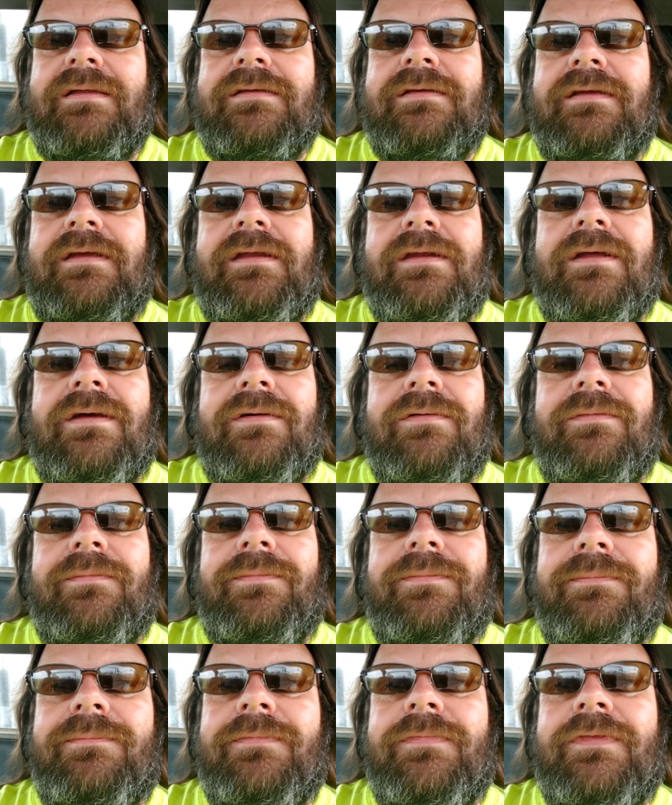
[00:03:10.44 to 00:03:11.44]
You know,
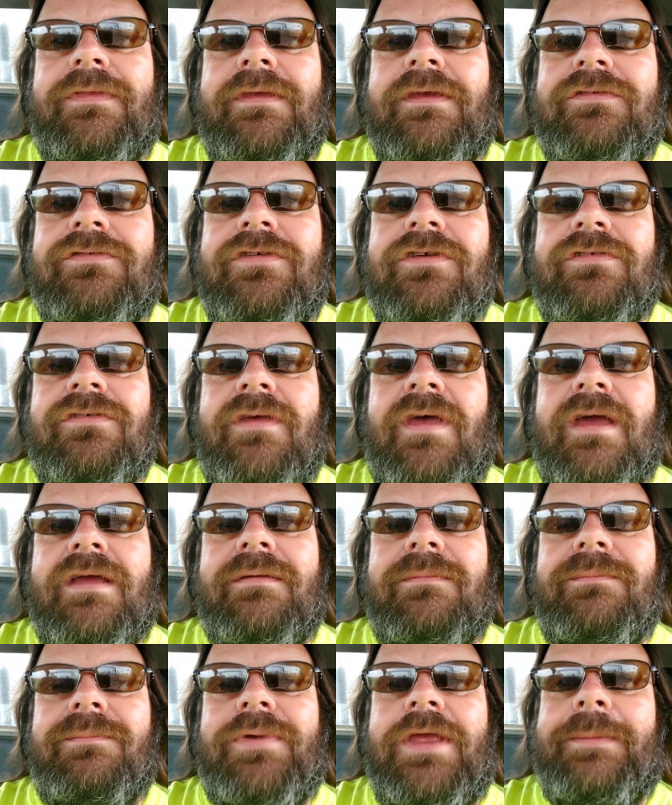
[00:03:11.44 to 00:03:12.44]
it's just like
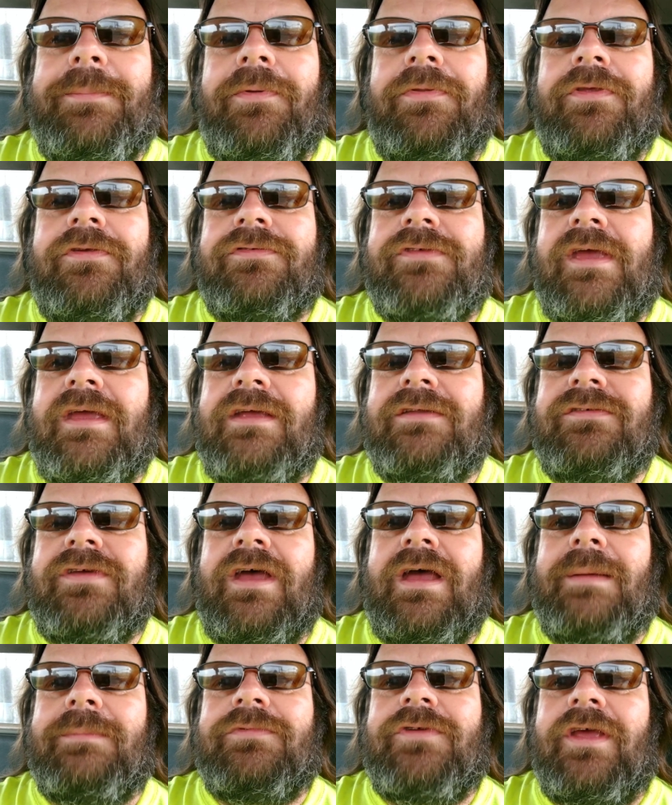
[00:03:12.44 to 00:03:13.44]
people this day and
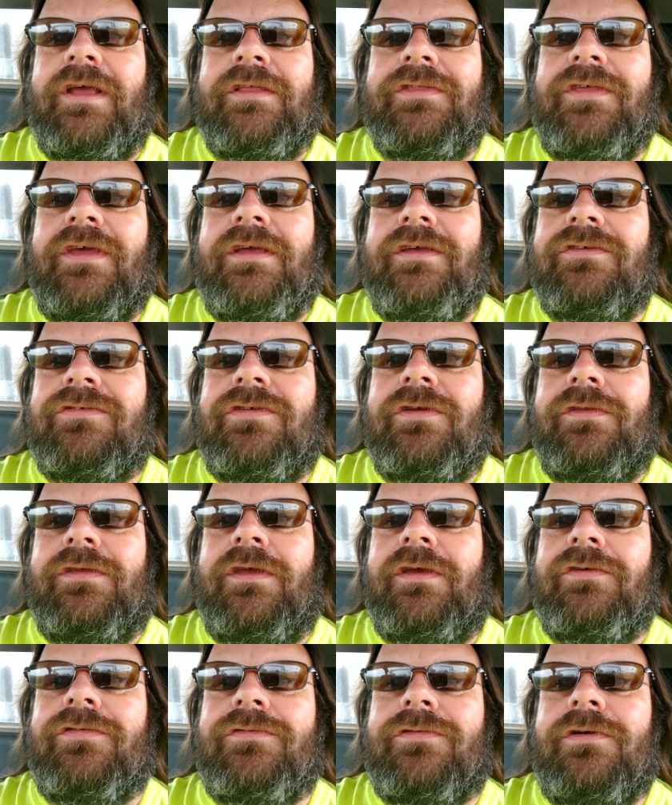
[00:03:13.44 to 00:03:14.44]
time take things to
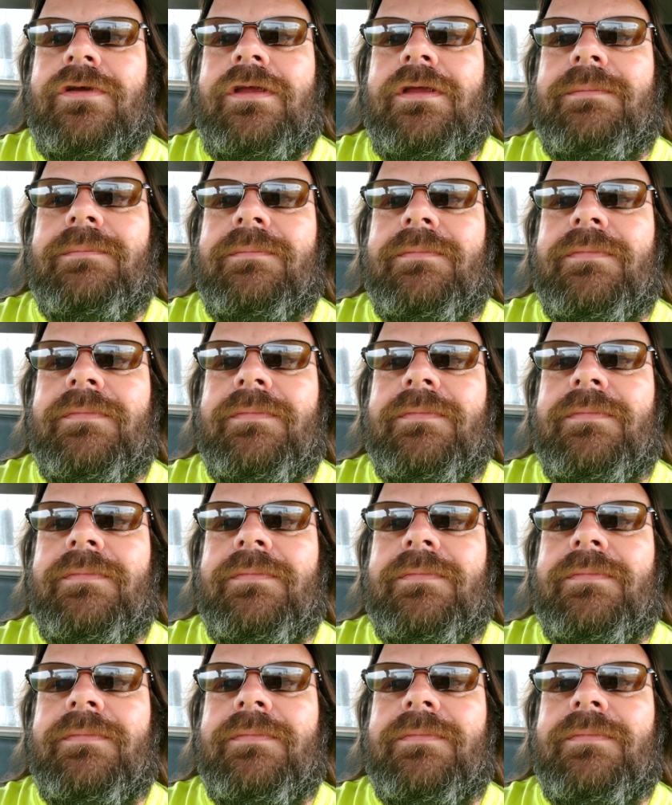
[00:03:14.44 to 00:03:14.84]
the extreme.